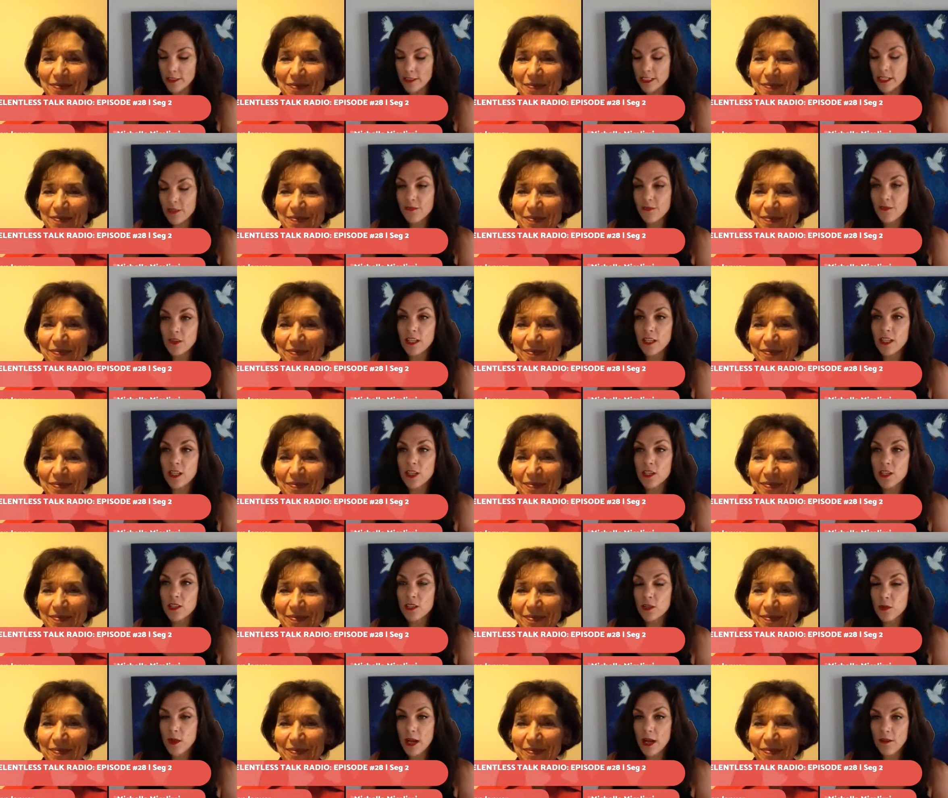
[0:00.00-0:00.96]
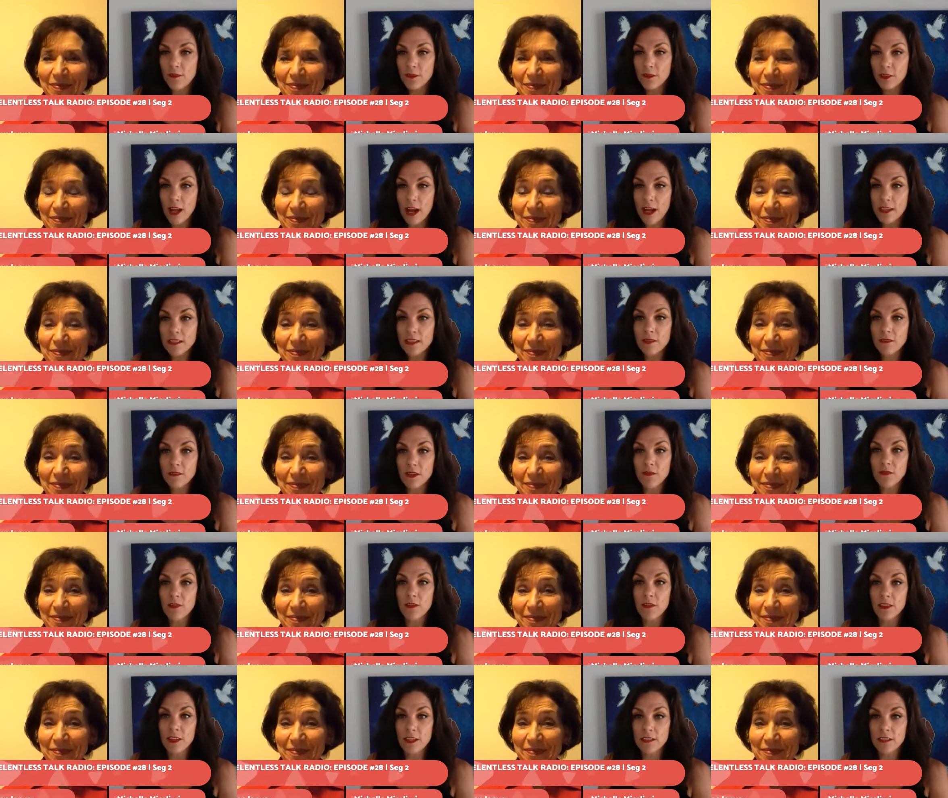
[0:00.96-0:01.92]
Speaker 1: the different because you have lots of
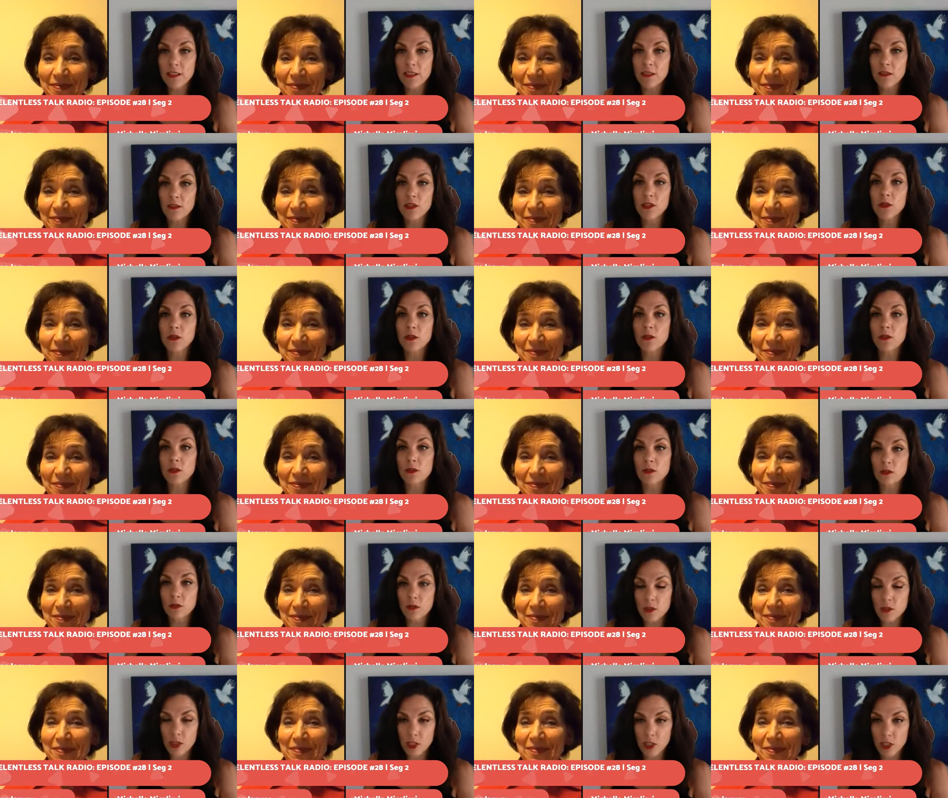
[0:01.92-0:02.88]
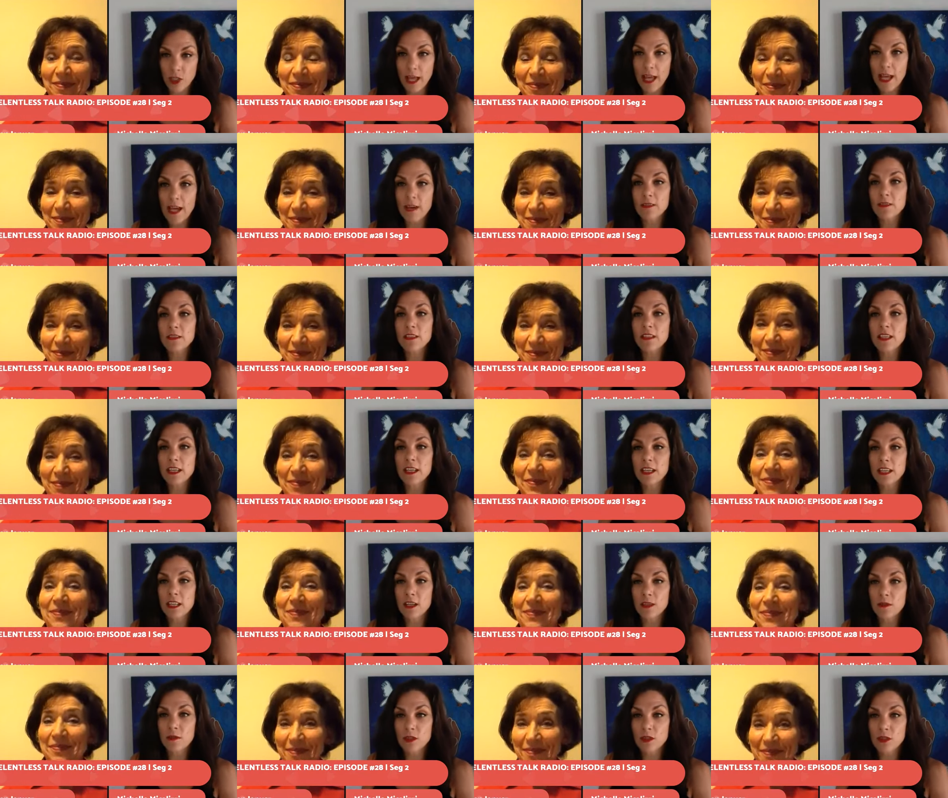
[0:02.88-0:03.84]
different things that you do. You do nutrition counseling,
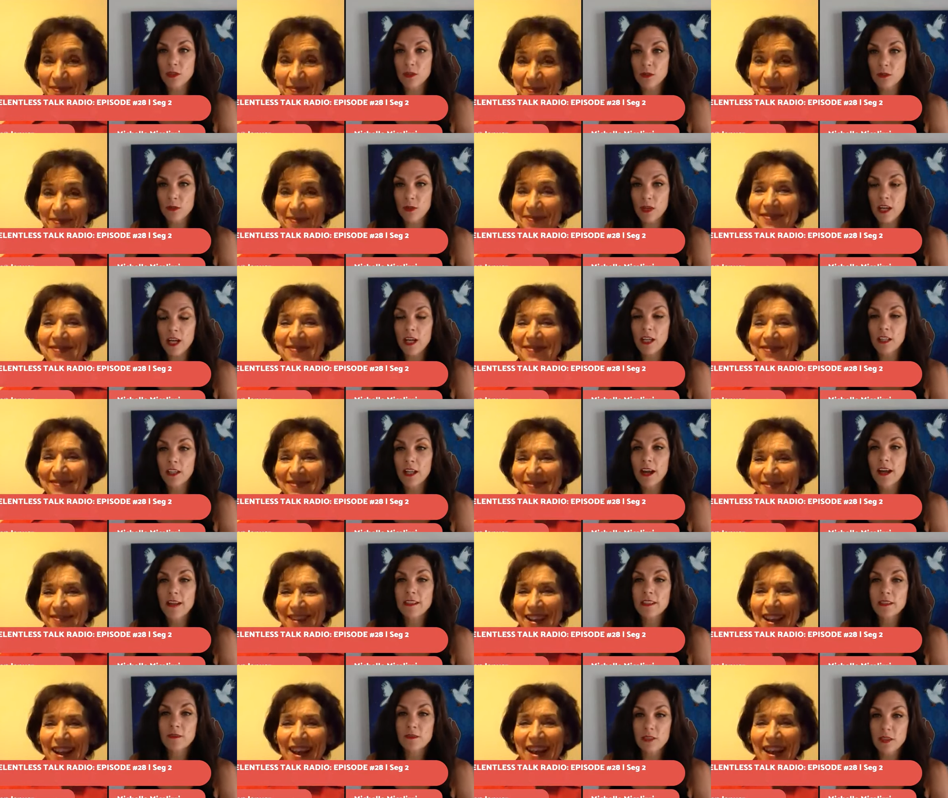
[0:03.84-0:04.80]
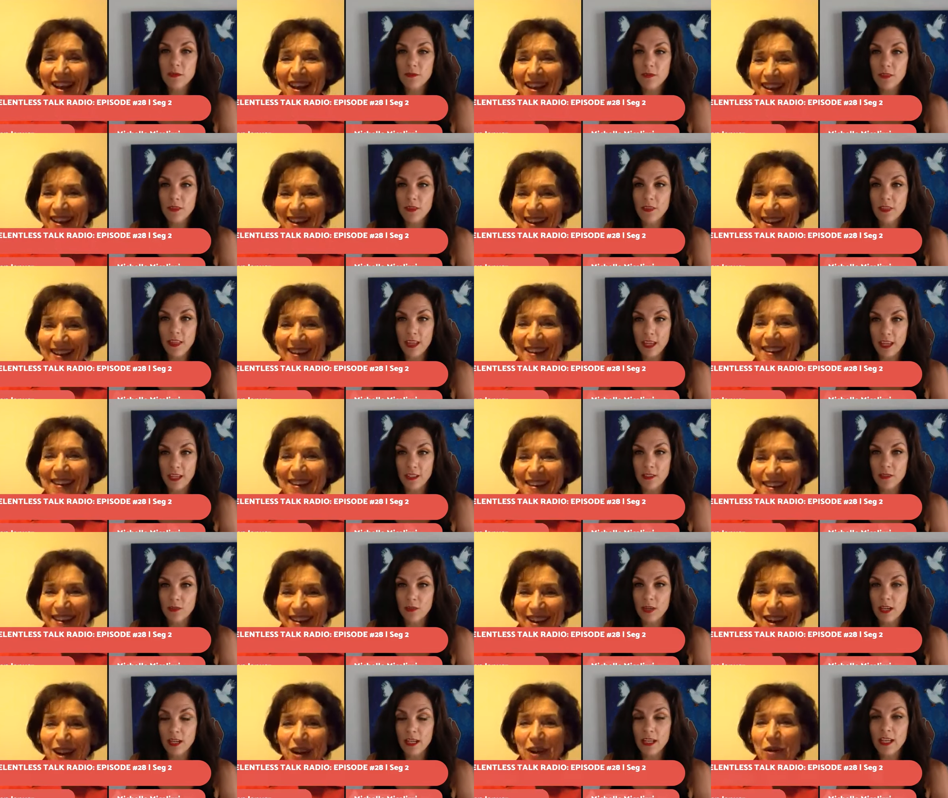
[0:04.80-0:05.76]
you do lots of different things,
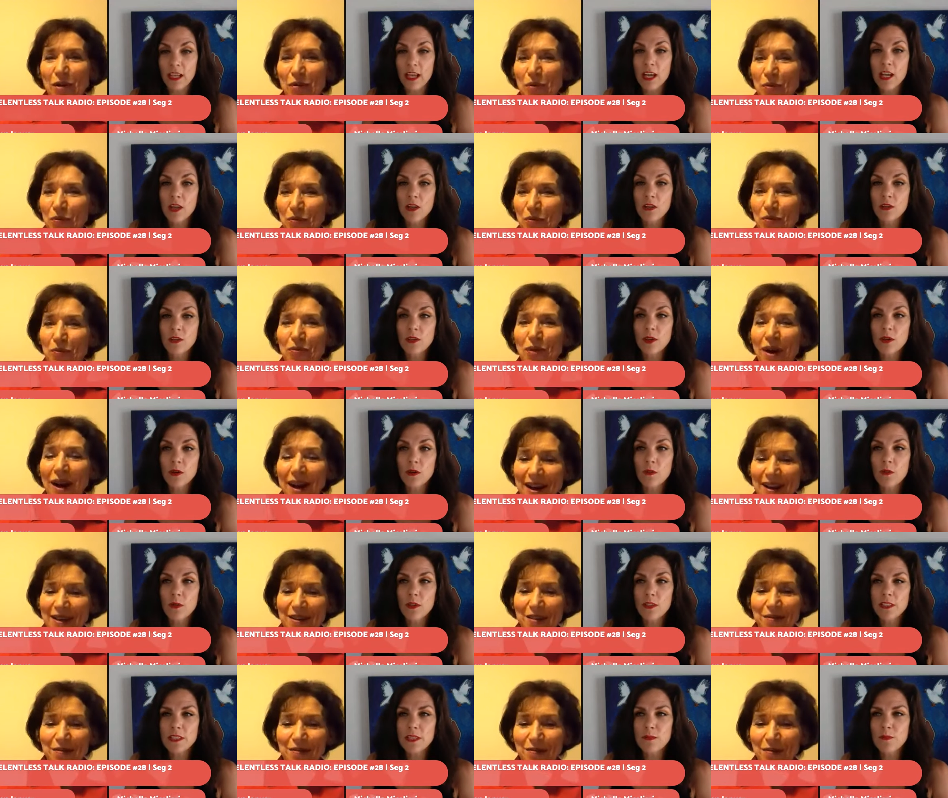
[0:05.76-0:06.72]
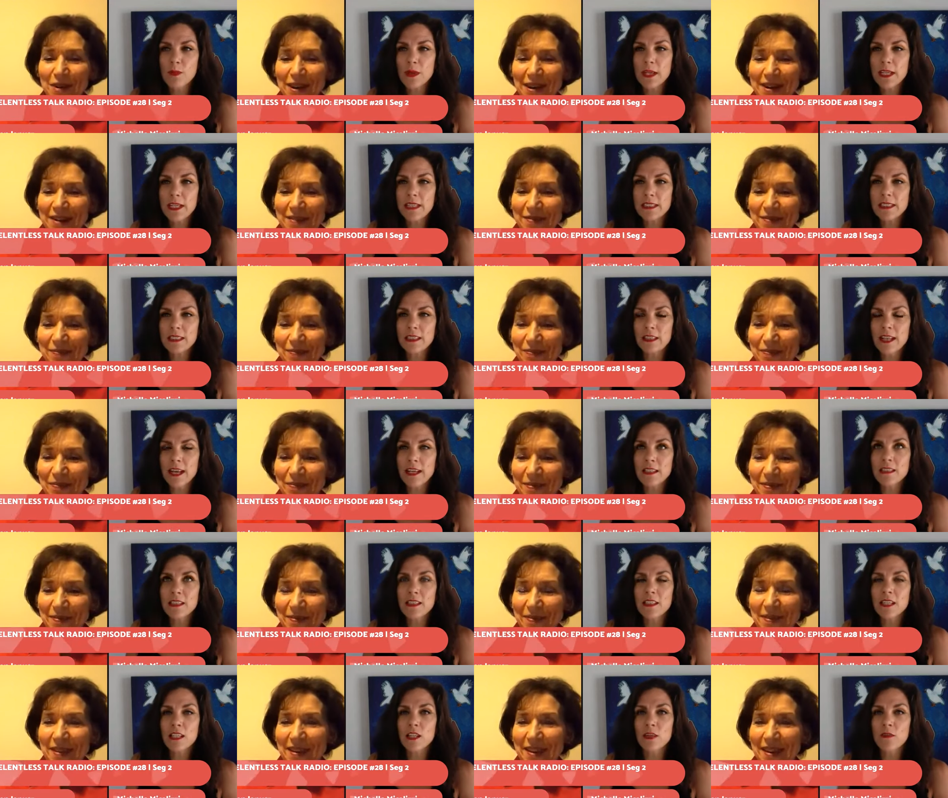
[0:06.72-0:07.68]
right? right so right. big
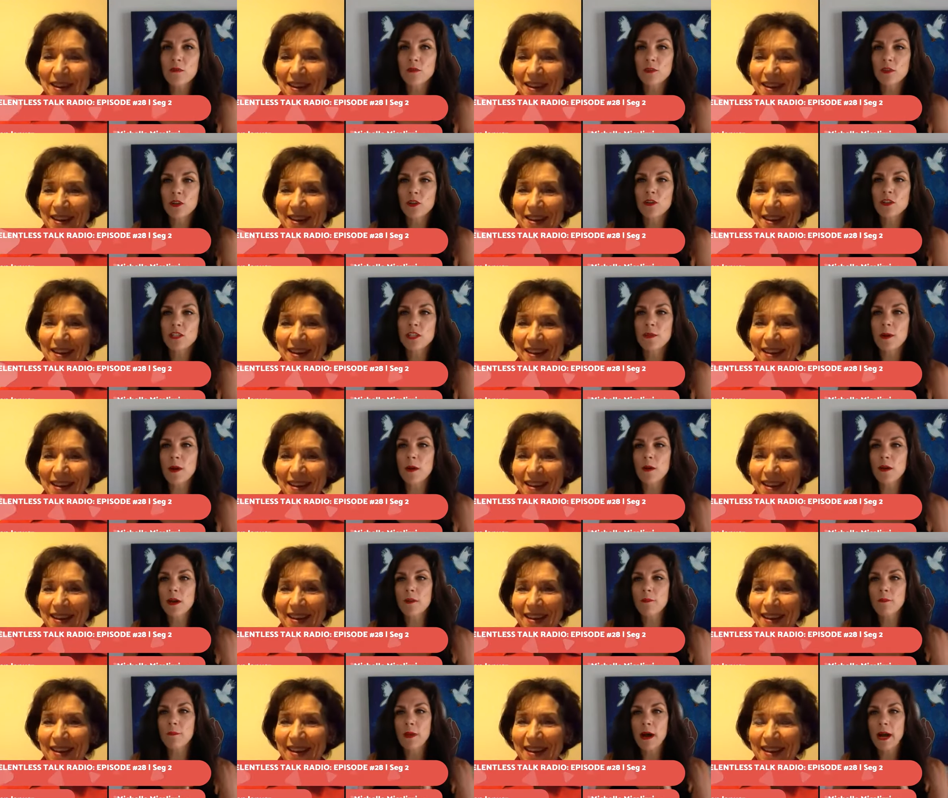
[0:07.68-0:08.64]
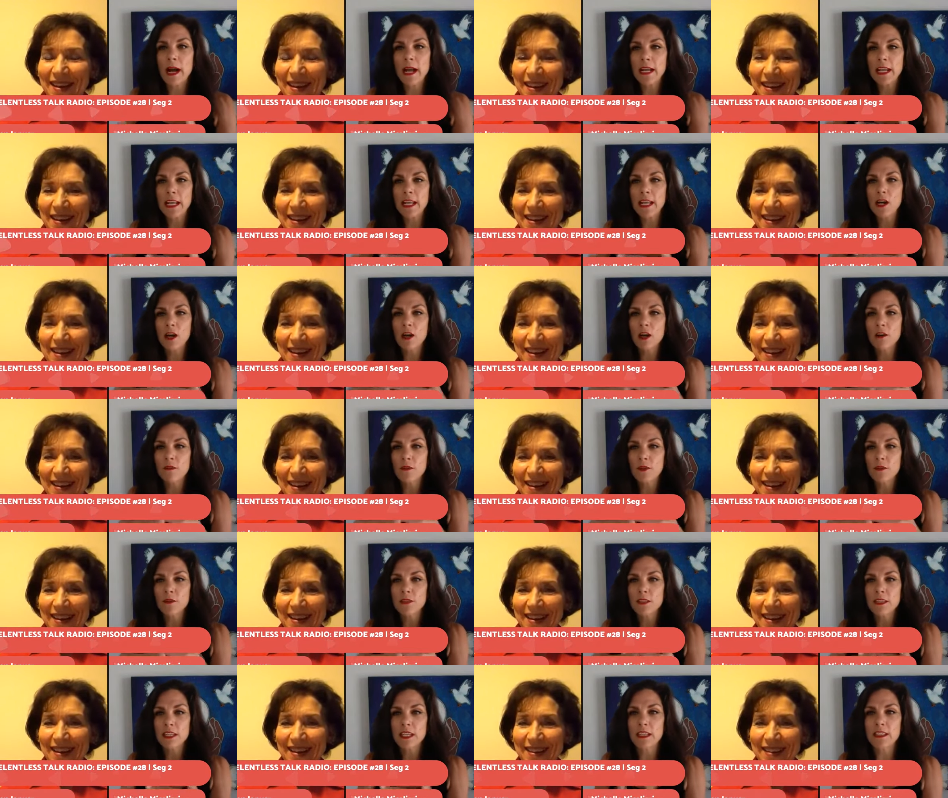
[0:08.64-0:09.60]
lesson that you've learned about combining all of
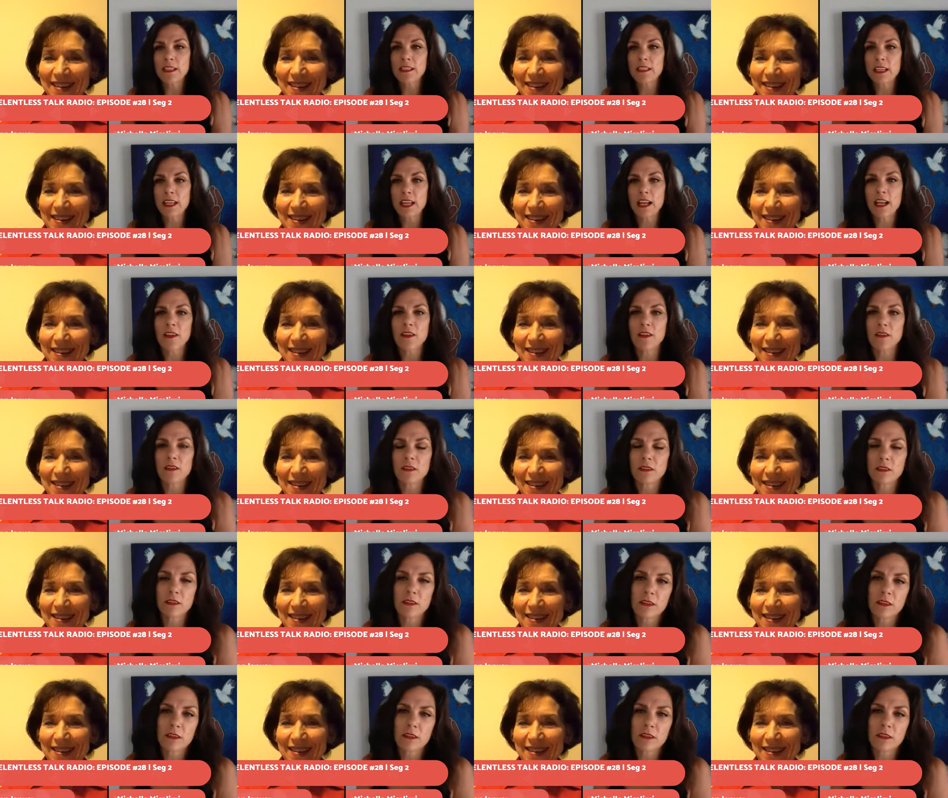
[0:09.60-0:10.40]
those things together.